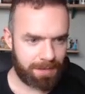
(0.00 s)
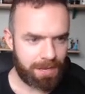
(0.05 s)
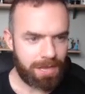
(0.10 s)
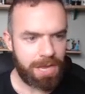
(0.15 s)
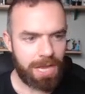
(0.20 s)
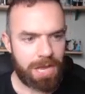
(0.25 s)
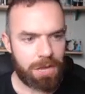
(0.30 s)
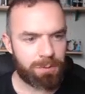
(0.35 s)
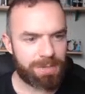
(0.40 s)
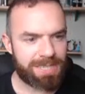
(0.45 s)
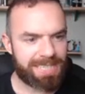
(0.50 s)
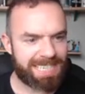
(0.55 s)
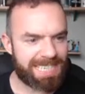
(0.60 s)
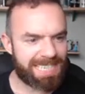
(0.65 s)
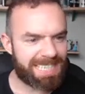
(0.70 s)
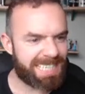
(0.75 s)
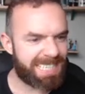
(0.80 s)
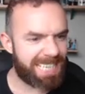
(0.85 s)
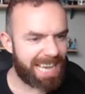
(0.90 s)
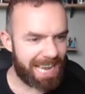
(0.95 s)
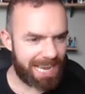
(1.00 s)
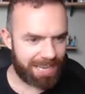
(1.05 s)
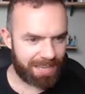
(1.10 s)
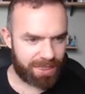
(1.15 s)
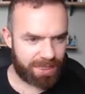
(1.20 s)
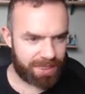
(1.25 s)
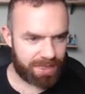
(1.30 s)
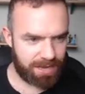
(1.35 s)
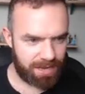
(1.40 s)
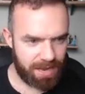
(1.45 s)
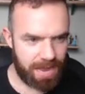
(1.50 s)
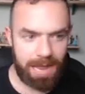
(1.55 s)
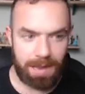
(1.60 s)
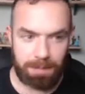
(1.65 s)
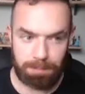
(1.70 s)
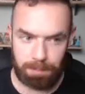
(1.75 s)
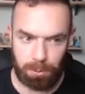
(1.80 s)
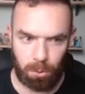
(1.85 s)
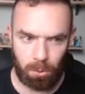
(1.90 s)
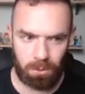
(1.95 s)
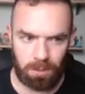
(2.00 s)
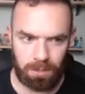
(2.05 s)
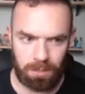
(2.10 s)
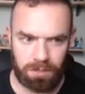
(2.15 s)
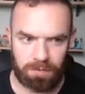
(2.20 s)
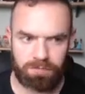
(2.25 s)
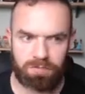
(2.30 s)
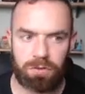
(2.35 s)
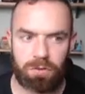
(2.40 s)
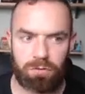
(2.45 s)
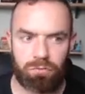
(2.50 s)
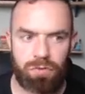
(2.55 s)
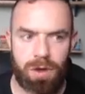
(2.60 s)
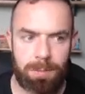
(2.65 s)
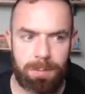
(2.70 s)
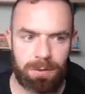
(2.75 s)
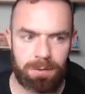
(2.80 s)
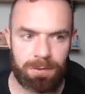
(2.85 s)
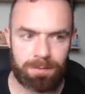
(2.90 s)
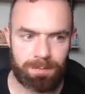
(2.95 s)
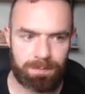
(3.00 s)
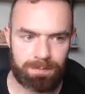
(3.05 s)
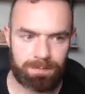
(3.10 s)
it was the scythe I pulled from the rubble.